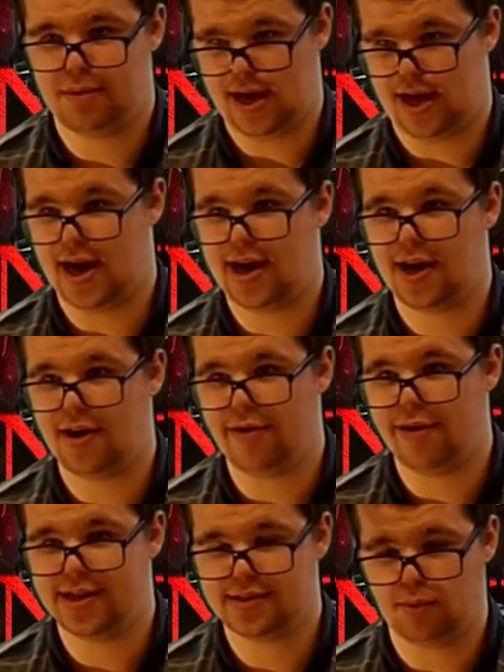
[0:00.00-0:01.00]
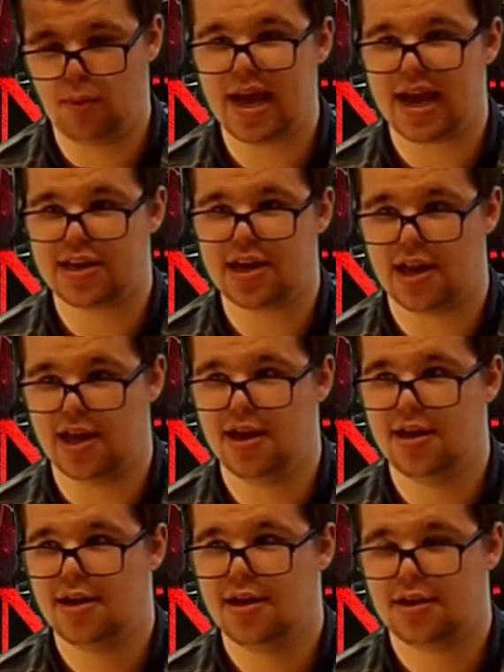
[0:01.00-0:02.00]
Yeah, I know, it's weird, isn't it?
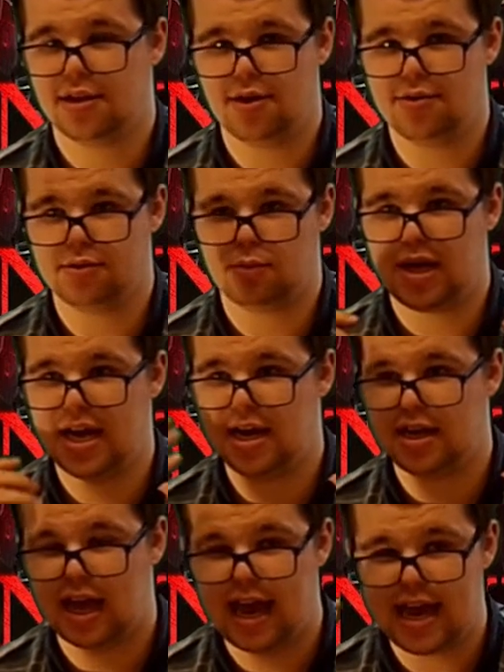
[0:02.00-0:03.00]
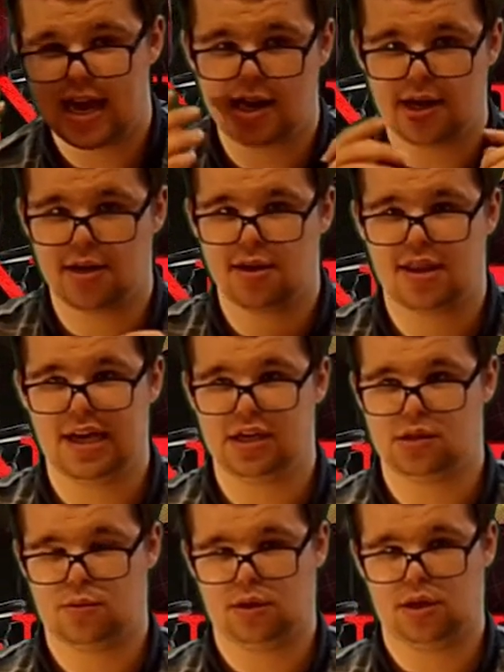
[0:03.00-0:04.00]
Those weird alien
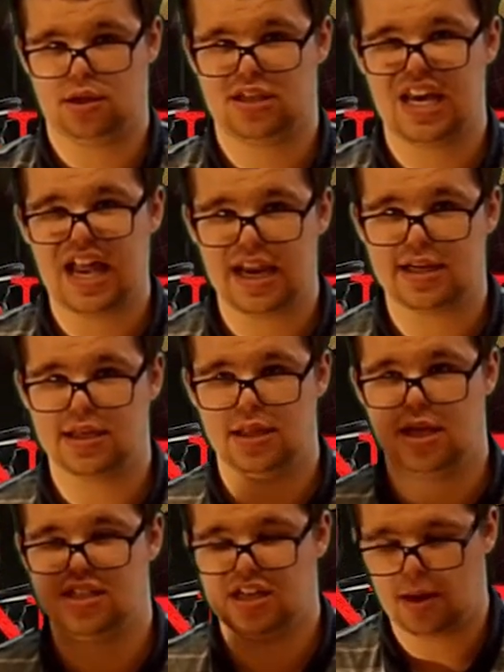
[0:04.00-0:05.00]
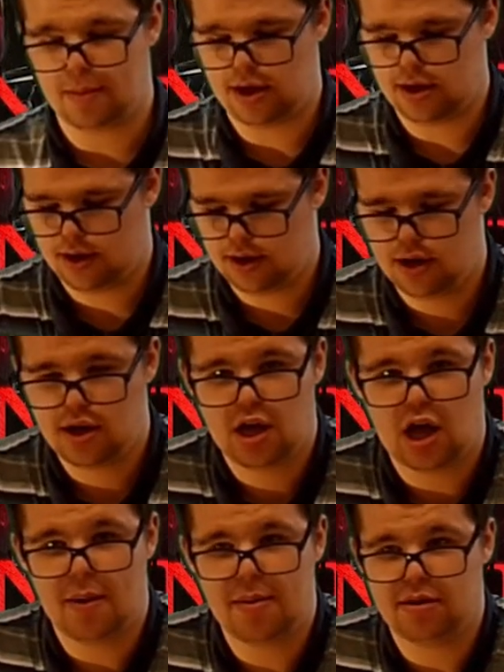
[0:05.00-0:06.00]
things with the tellies in their tummy.
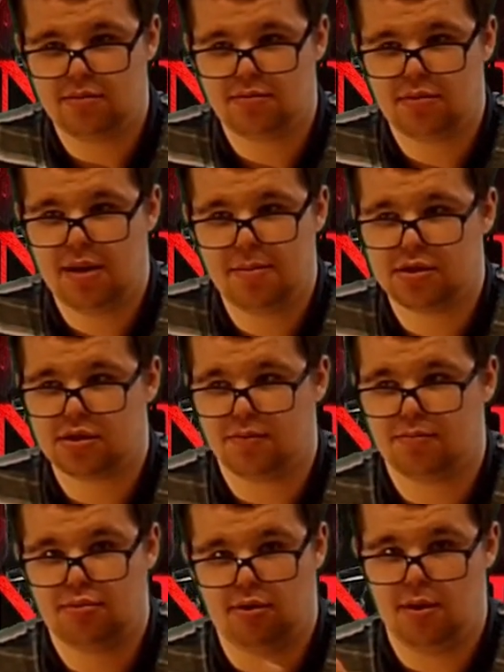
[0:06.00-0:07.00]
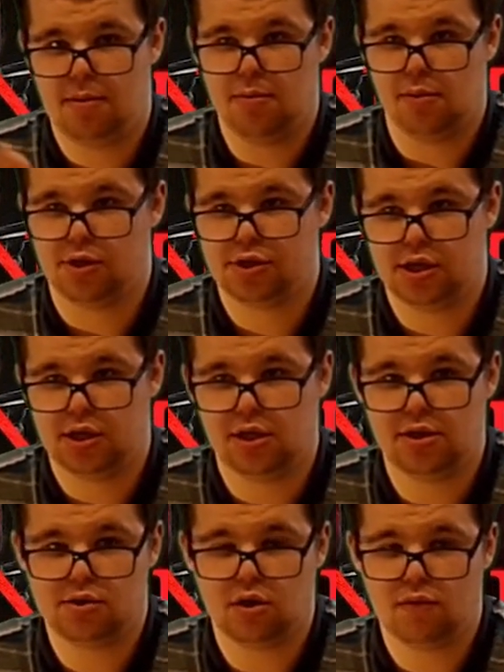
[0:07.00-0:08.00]
I mean, he must have probably been watching
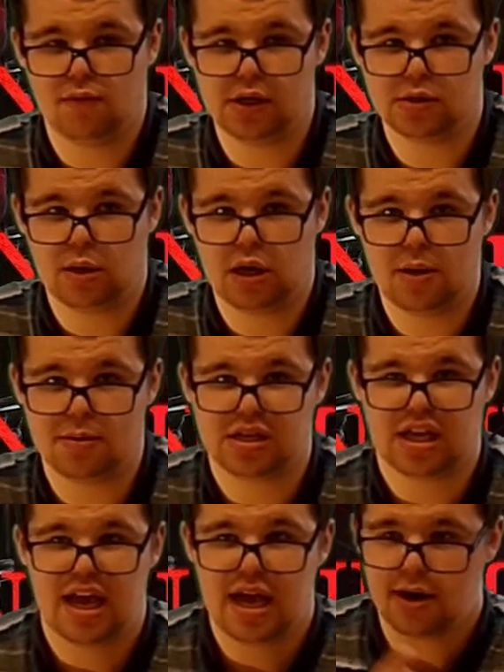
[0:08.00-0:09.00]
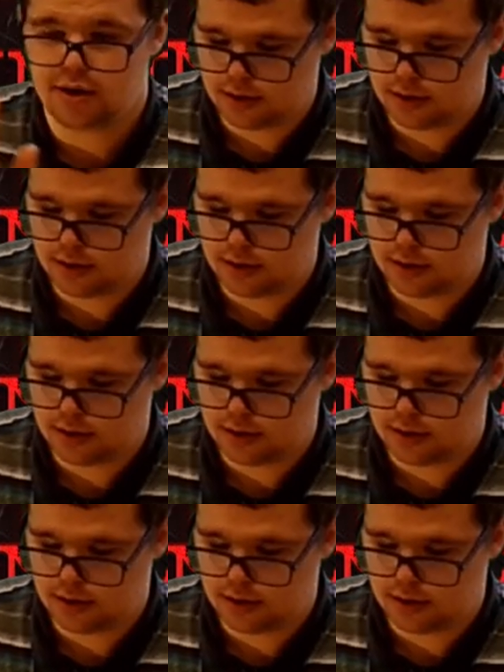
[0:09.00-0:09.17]
those sort of things when he was a kid.